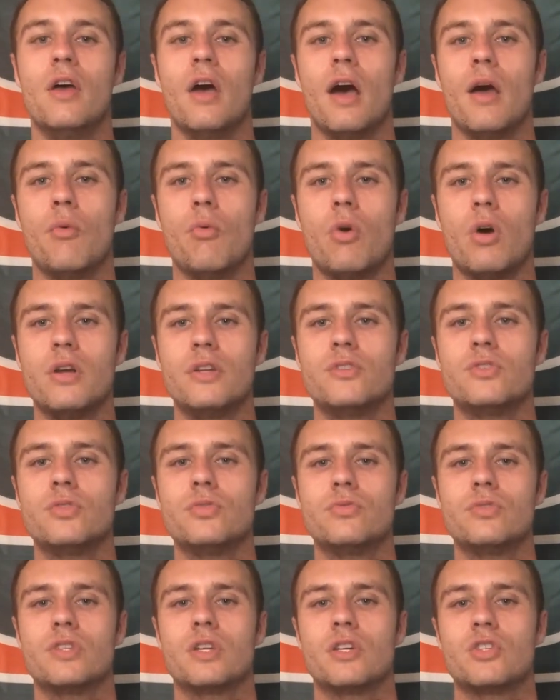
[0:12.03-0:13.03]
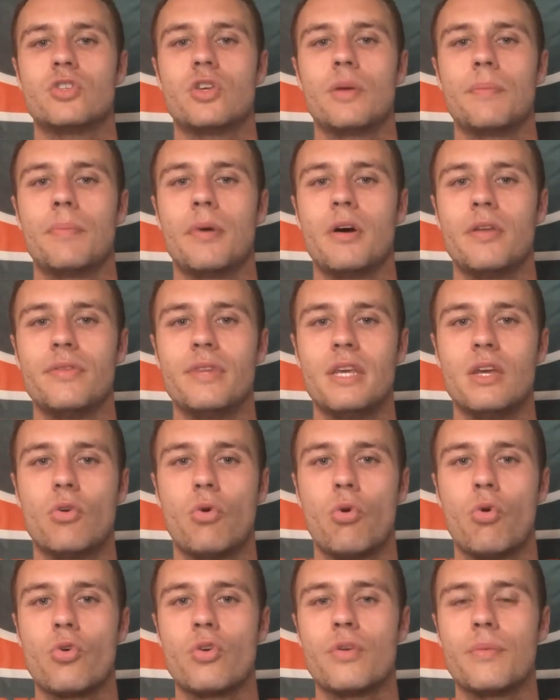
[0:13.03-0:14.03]
I wanted to touch up on the
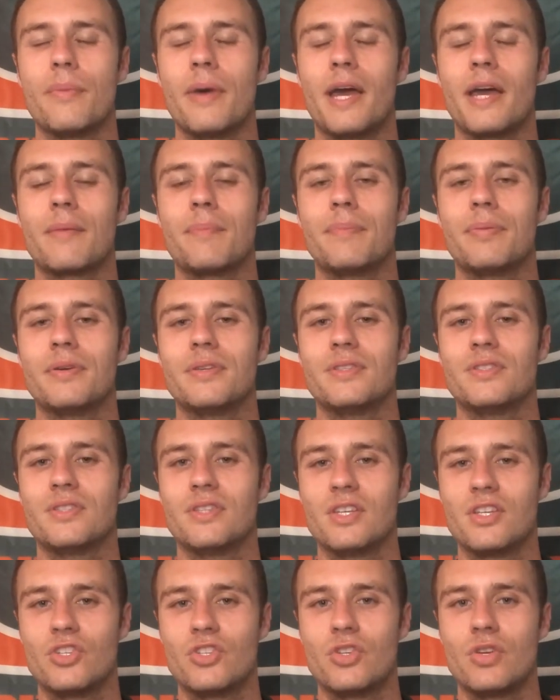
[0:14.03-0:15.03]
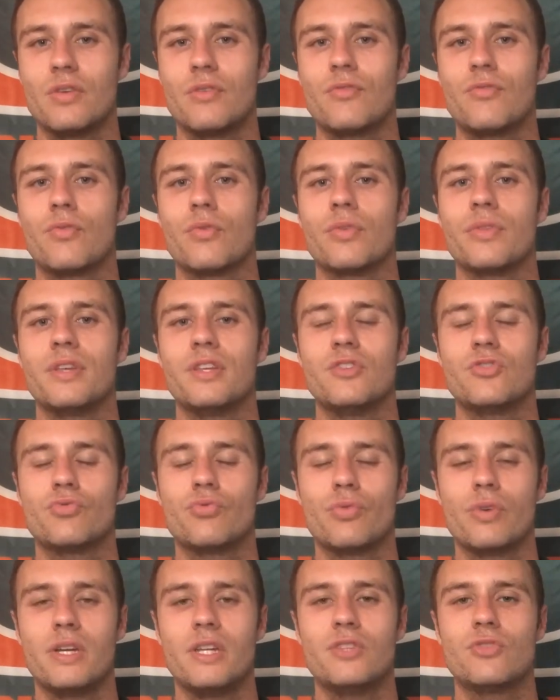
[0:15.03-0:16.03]
quarterback position for the
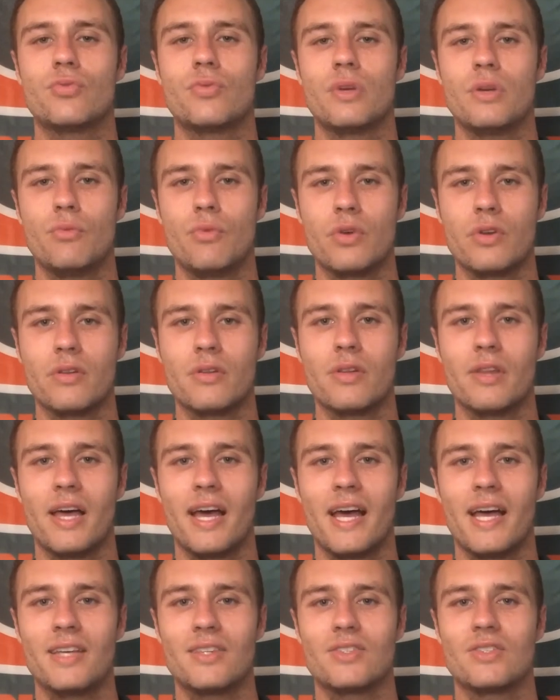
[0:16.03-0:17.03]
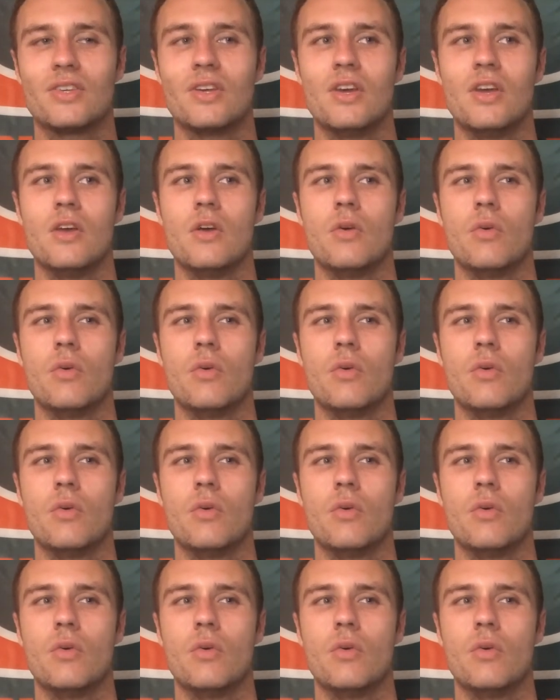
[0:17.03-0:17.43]
2021 class.